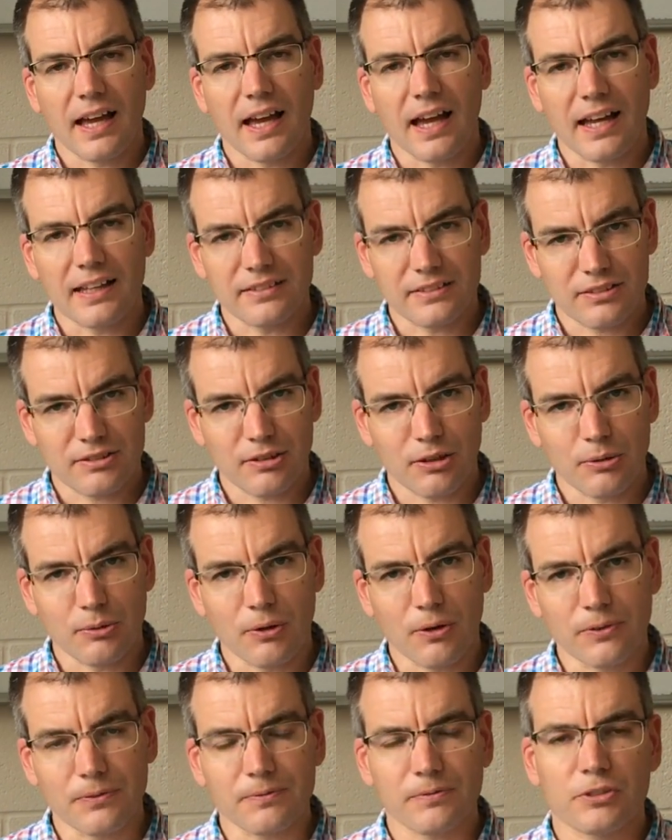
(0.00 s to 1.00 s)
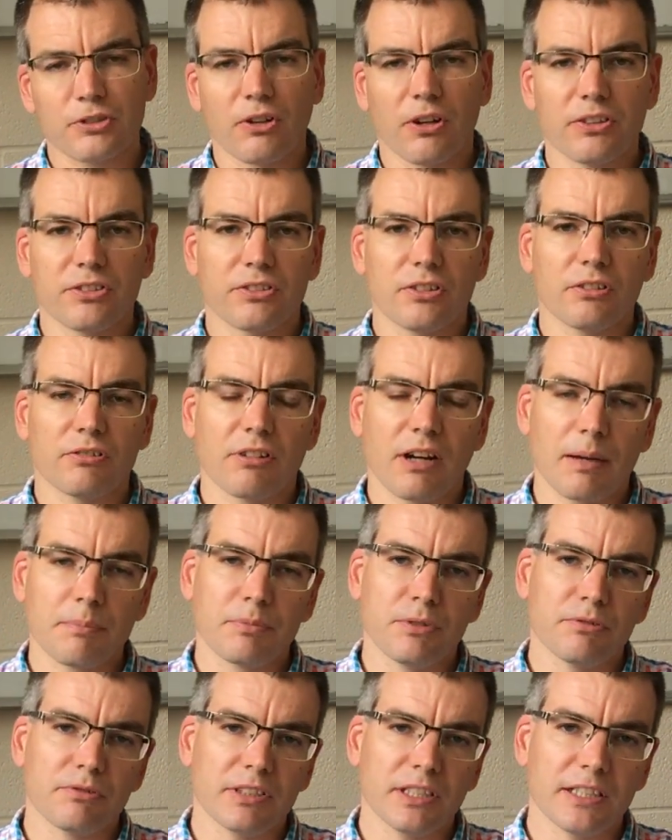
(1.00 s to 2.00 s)
And so on. Tries to grab
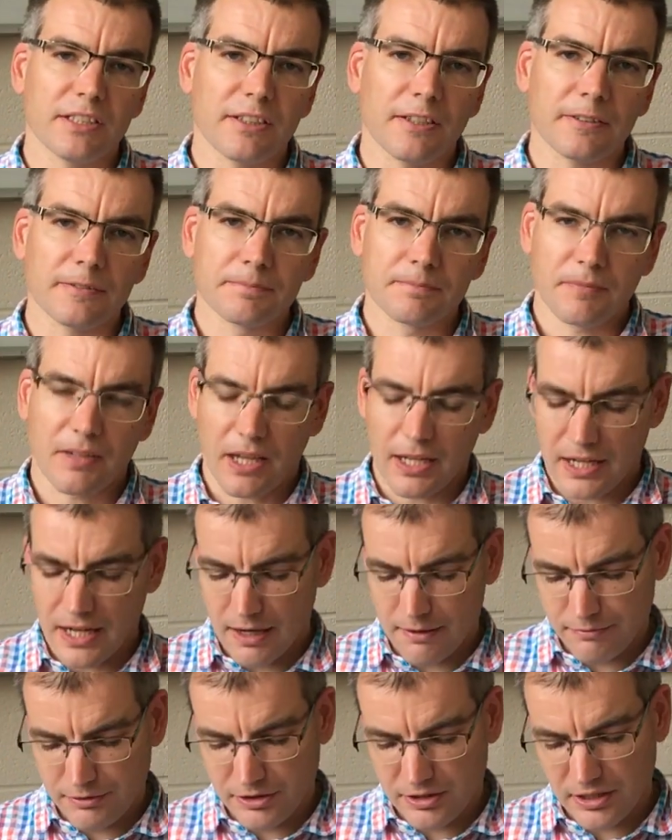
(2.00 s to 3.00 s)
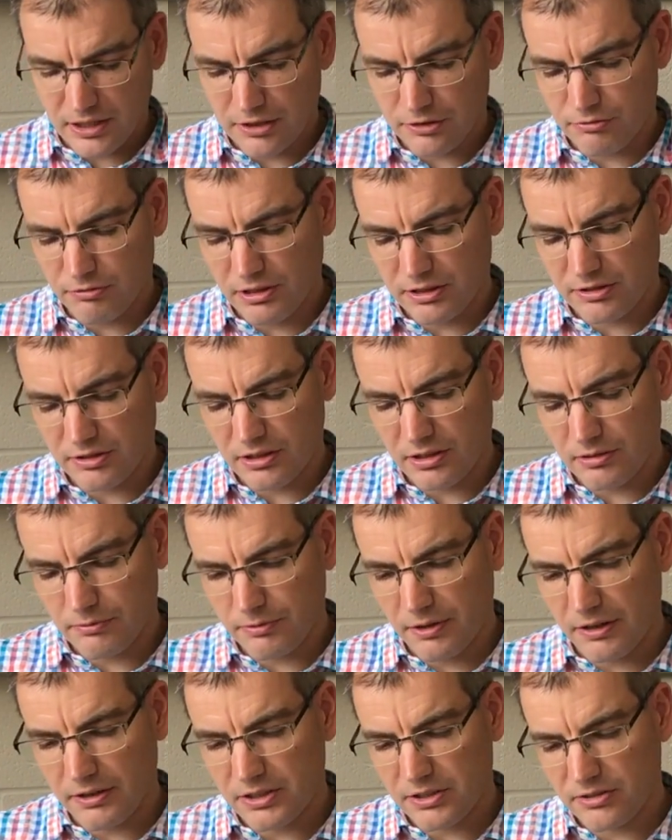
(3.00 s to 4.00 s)
the reader, and everything is written in a
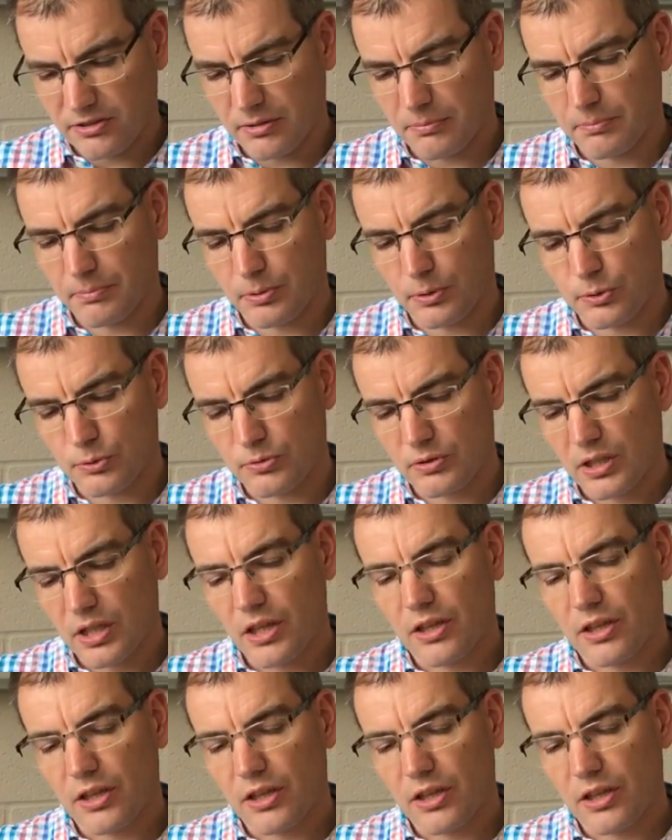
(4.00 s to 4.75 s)
very simple,